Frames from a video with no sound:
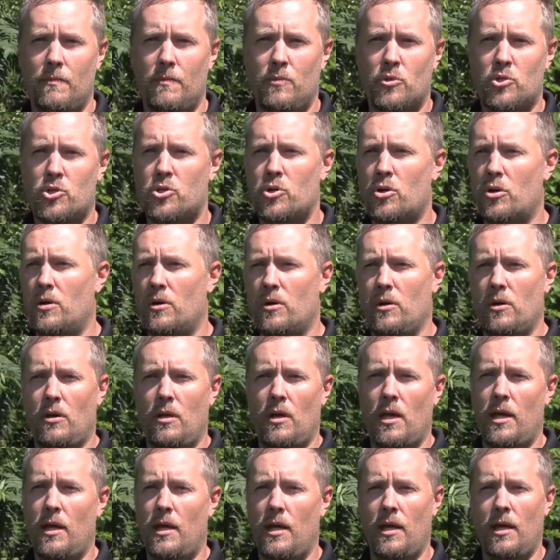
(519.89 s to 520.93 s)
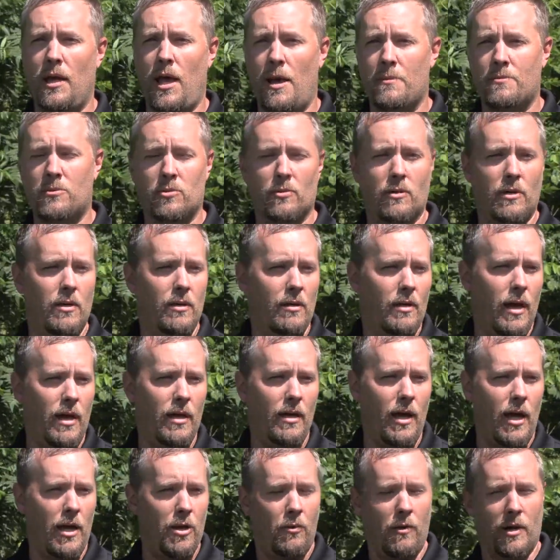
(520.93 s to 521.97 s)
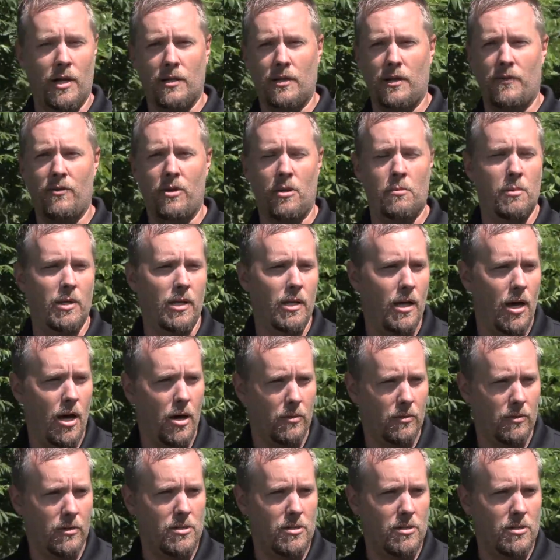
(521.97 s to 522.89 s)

Sure, and absolutely, I don't want to leave anybody out.